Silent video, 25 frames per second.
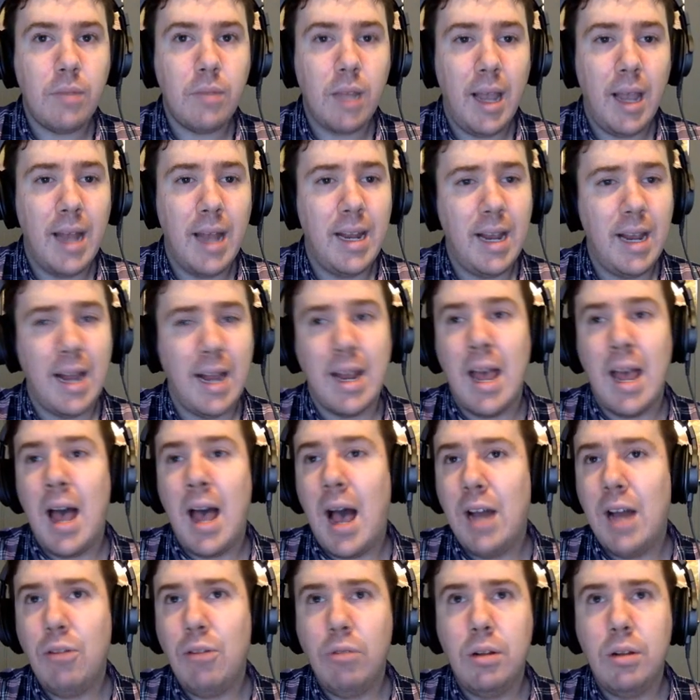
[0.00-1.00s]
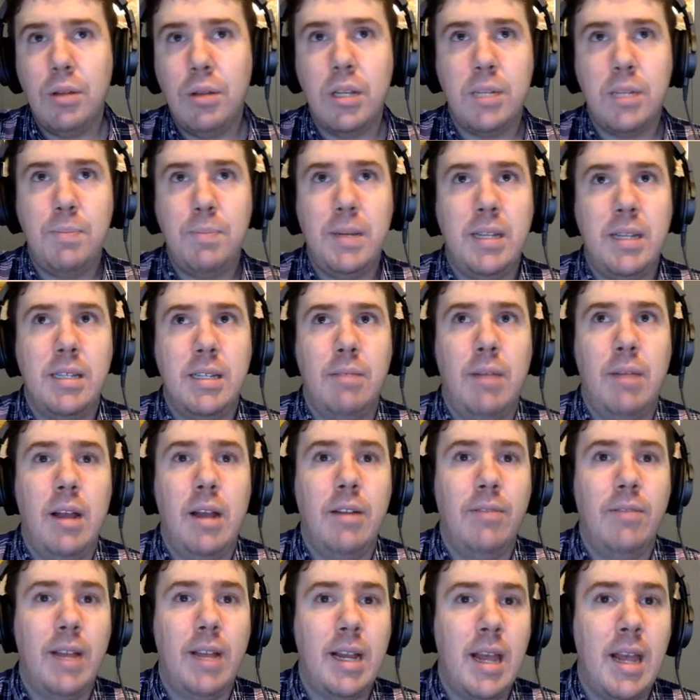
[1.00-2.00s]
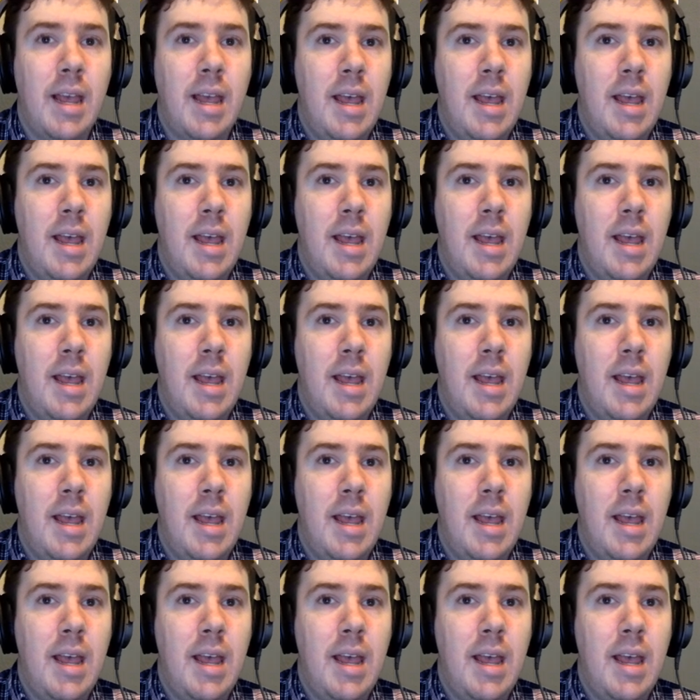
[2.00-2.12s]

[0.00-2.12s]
And again, I don't want this to be some kind of like